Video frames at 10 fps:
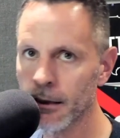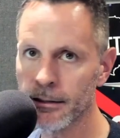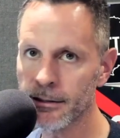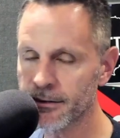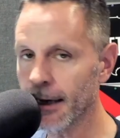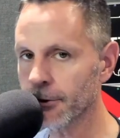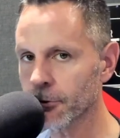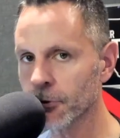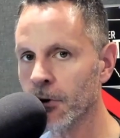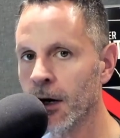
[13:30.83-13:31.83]
The stakes are
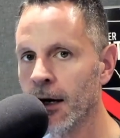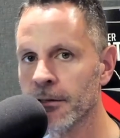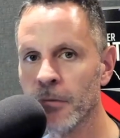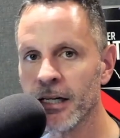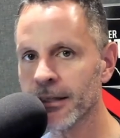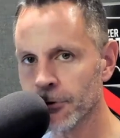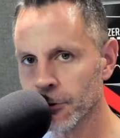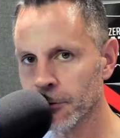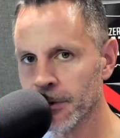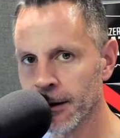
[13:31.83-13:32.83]
too high. The money is
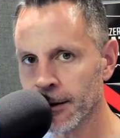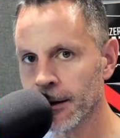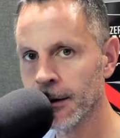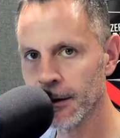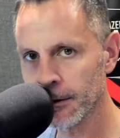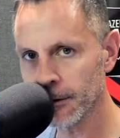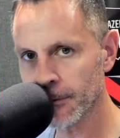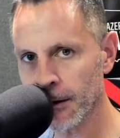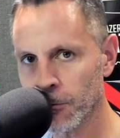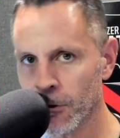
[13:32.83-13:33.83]
too big. You've
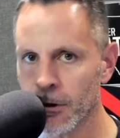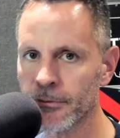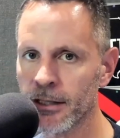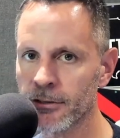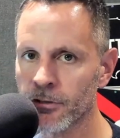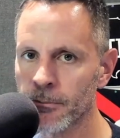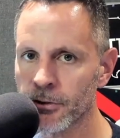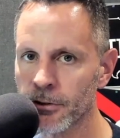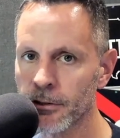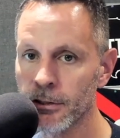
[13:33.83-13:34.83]
got to work off that
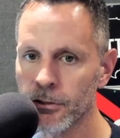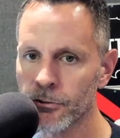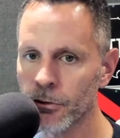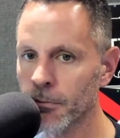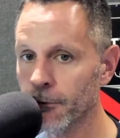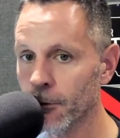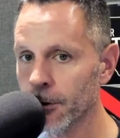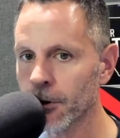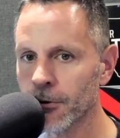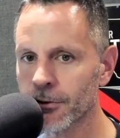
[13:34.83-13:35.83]
assumption. So before
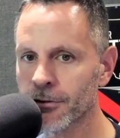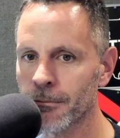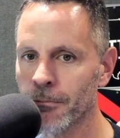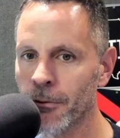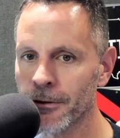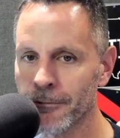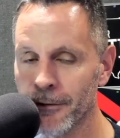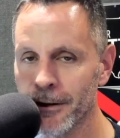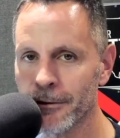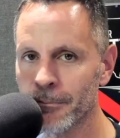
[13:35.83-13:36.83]
you go and start pointing the
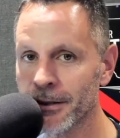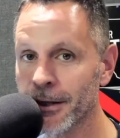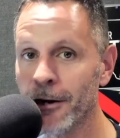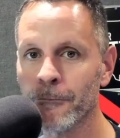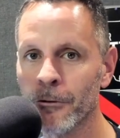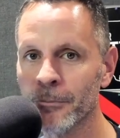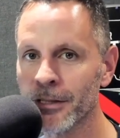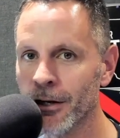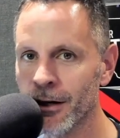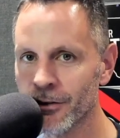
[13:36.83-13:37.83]
finger, be careful
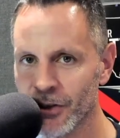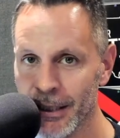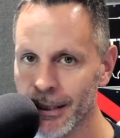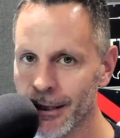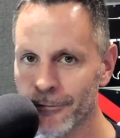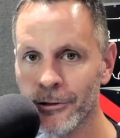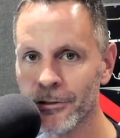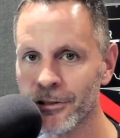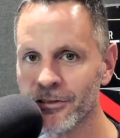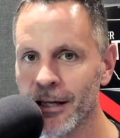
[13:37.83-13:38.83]
because if you're
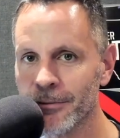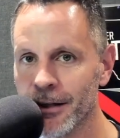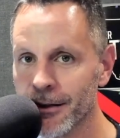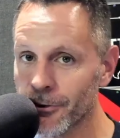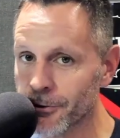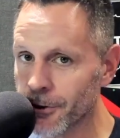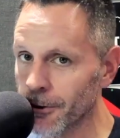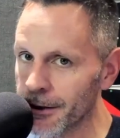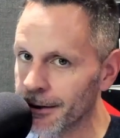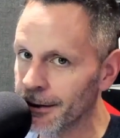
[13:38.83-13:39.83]
doing the same thing and you're
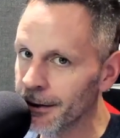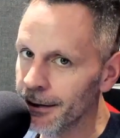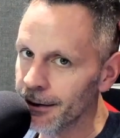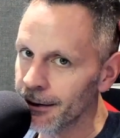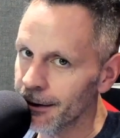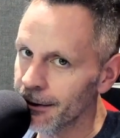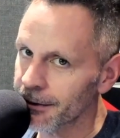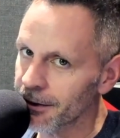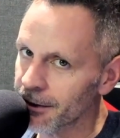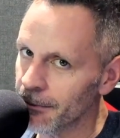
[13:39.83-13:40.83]
dirty, it
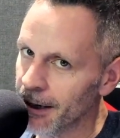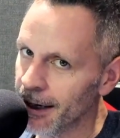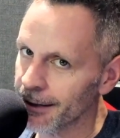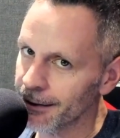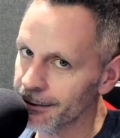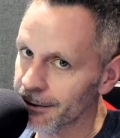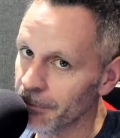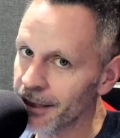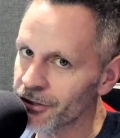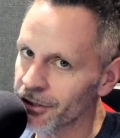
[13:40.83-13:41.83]
could come back to
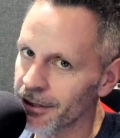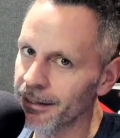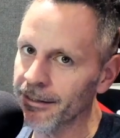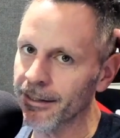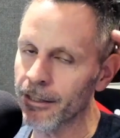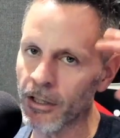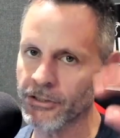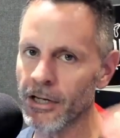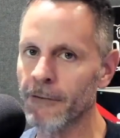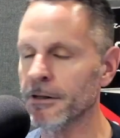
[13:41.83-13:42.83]
bite you, and you got to
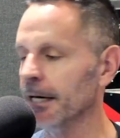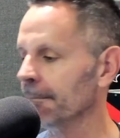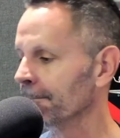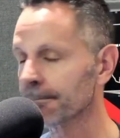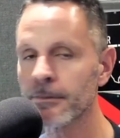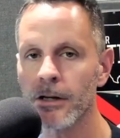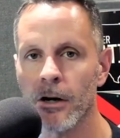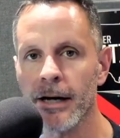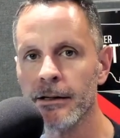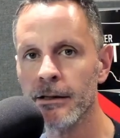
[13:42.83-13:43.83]
watch out for that. All
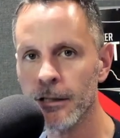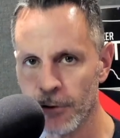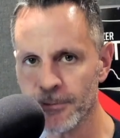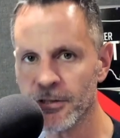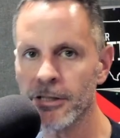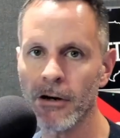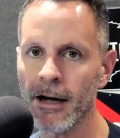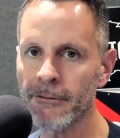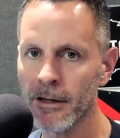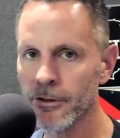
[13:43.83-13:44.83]
right, Rip City
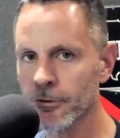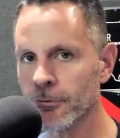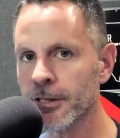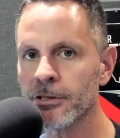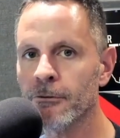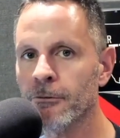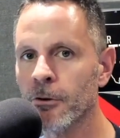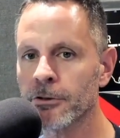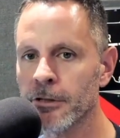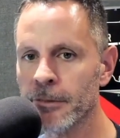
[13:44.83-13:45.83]
Drive. 3 until
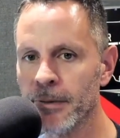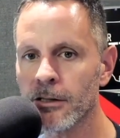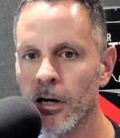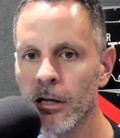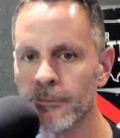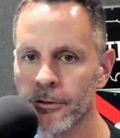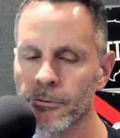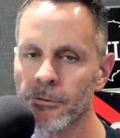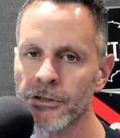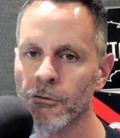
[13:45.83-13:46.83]
4:30, Ben Golliver at
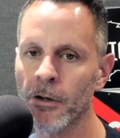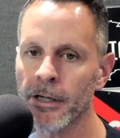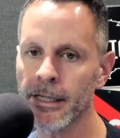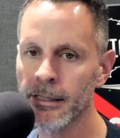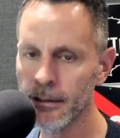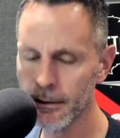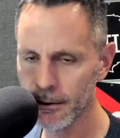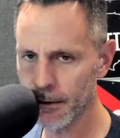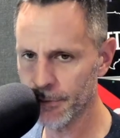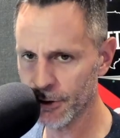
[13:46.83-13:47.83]
3:20.
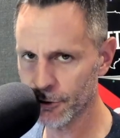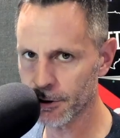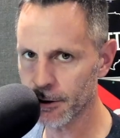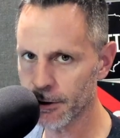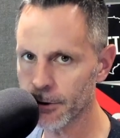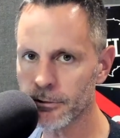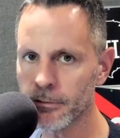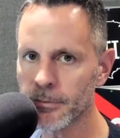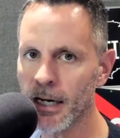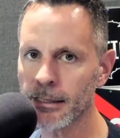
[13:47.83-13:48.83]
And be sure to go to
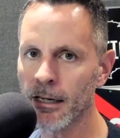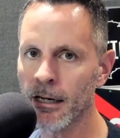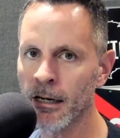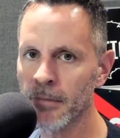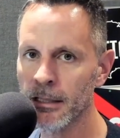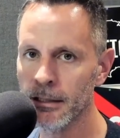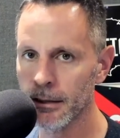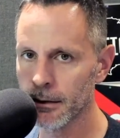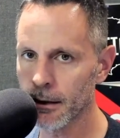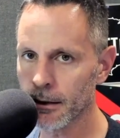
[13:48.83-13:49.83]
YouTube.com,
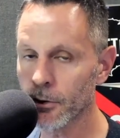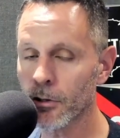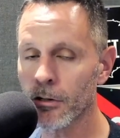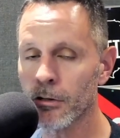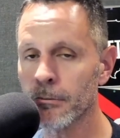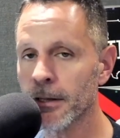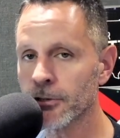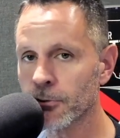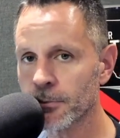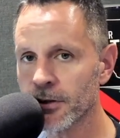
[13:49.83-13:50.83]
go to our
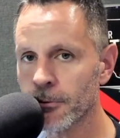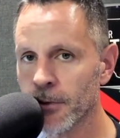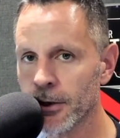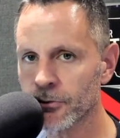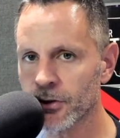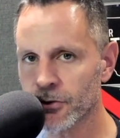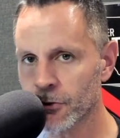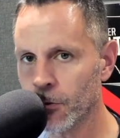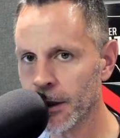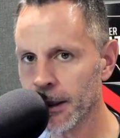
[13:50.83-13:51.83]
homepage, Rip City Radio
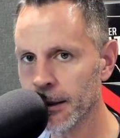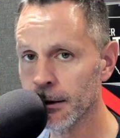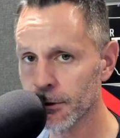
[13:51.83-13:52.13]
620.